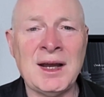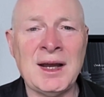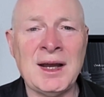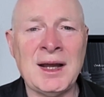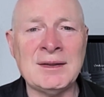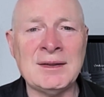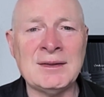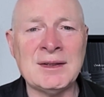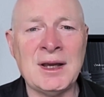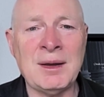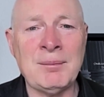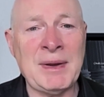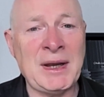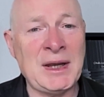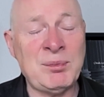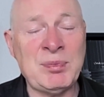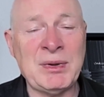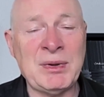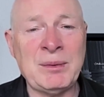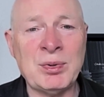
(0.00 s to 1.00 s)
and
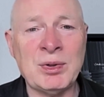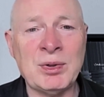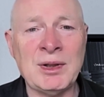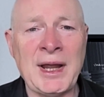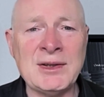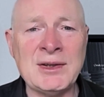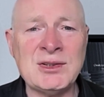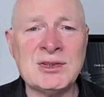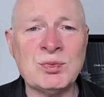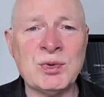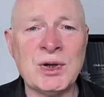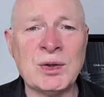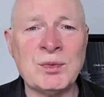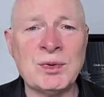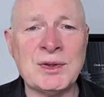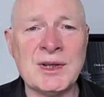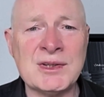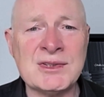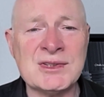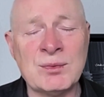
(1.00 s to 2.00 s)
many people like to
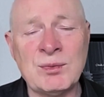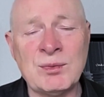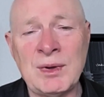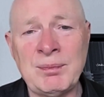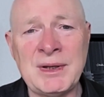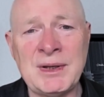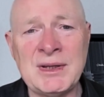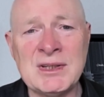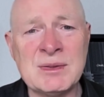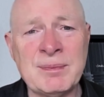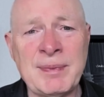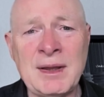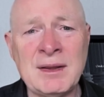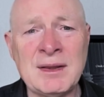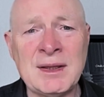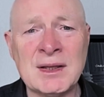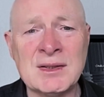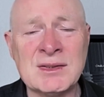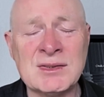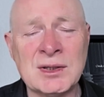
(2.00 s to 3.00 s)
work with us, and we're pleased
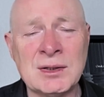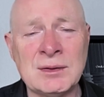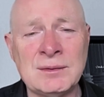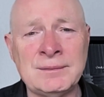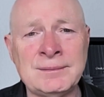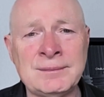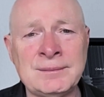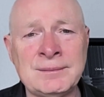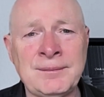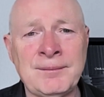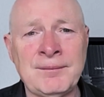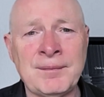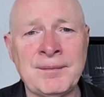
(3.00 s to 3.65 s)
about that. So